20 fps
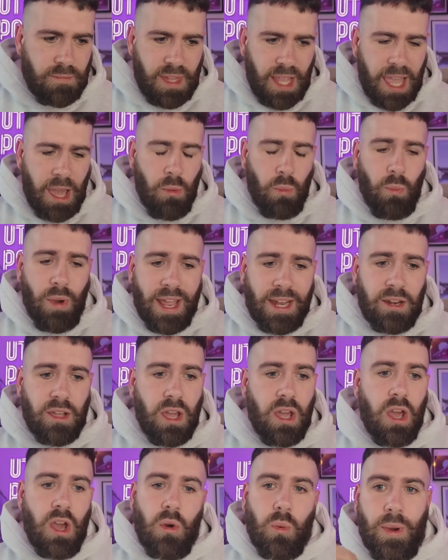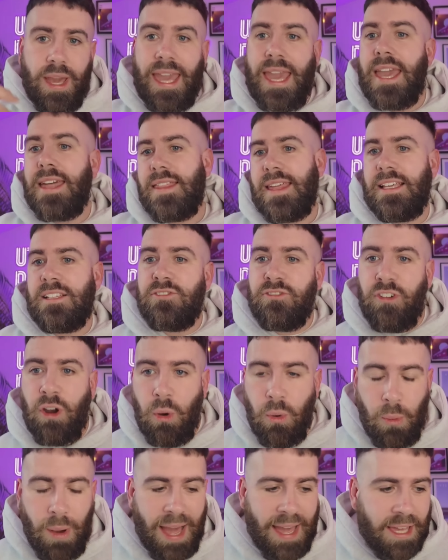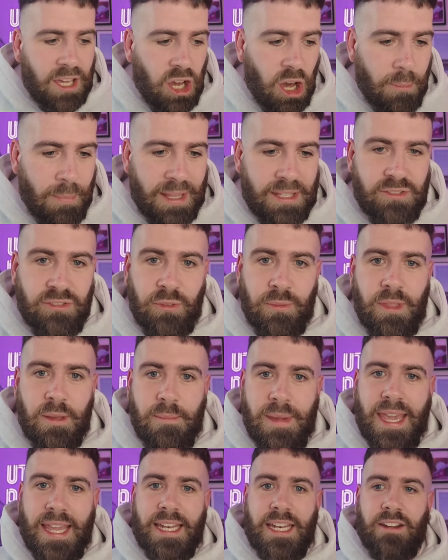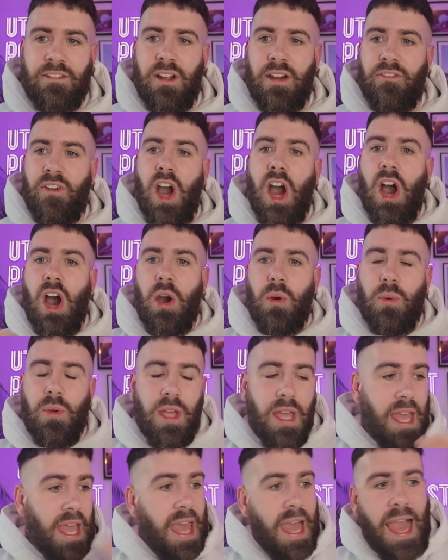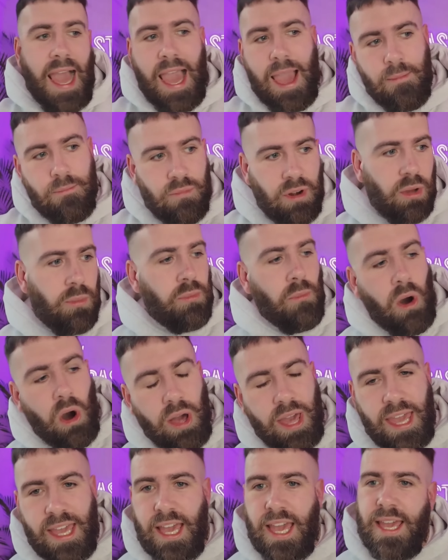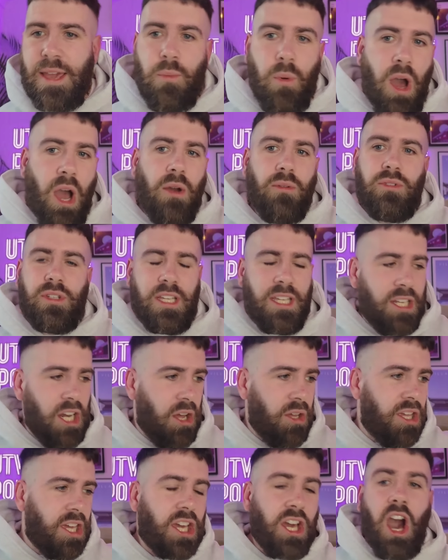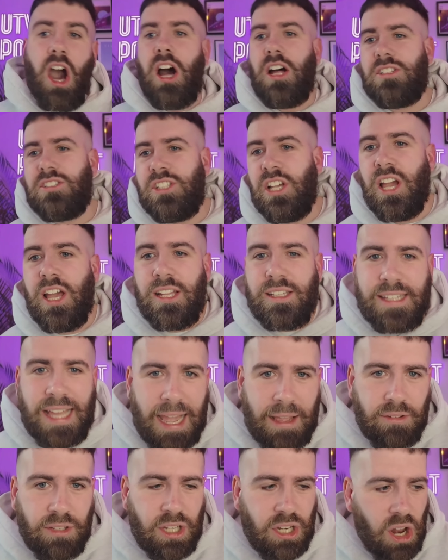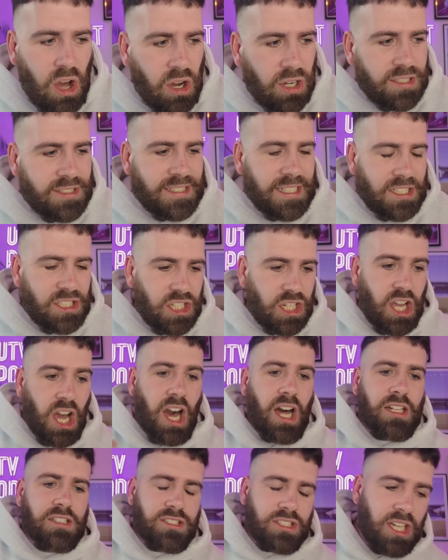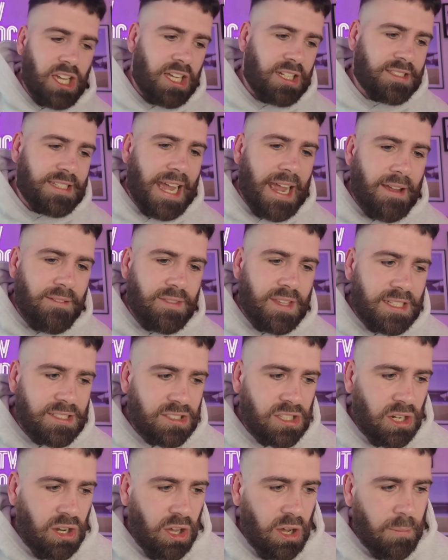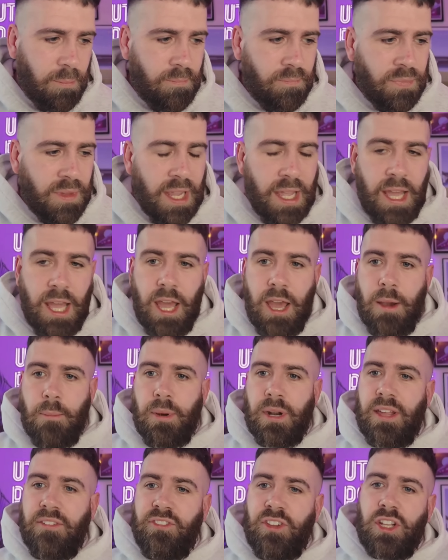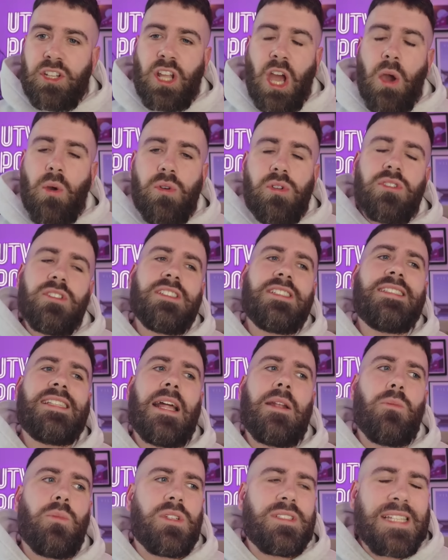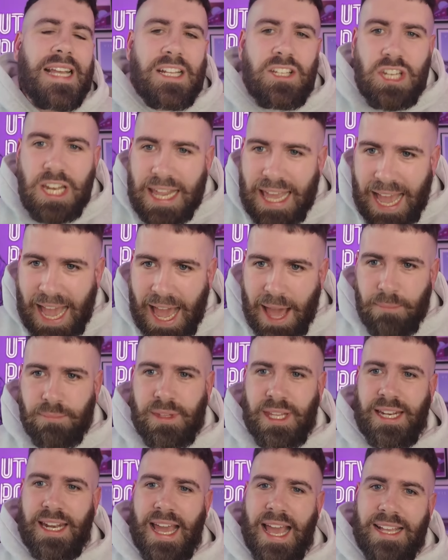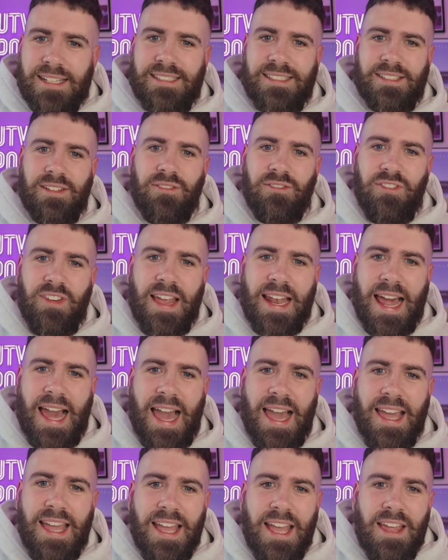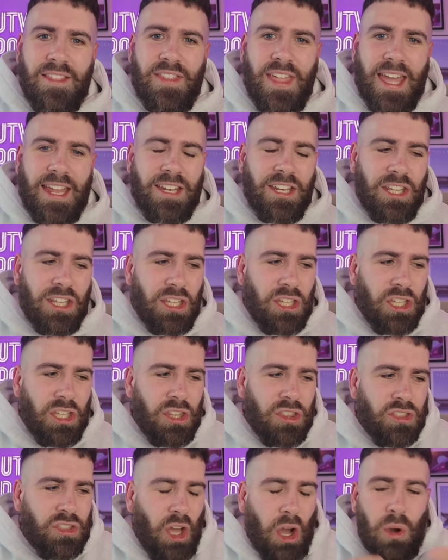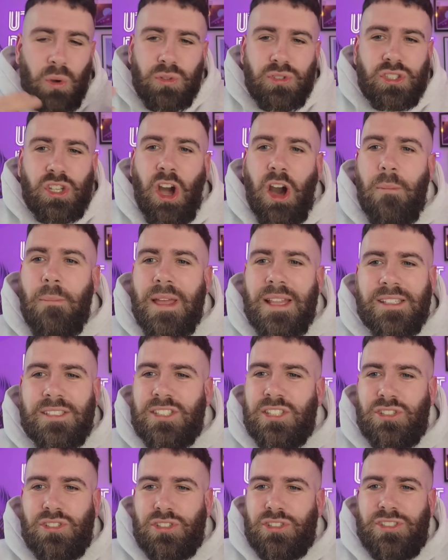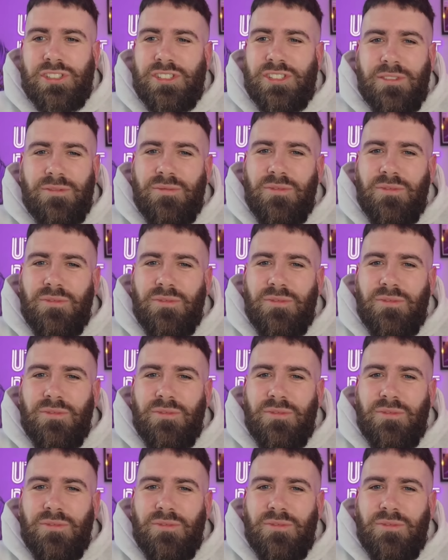And when we hear these throwaway comments from the media of, oh, Emery, he won't, you can't turn down United, you can't turn down this club. But if you don't understand what's actually happening at Aston Villa, then those comments are just,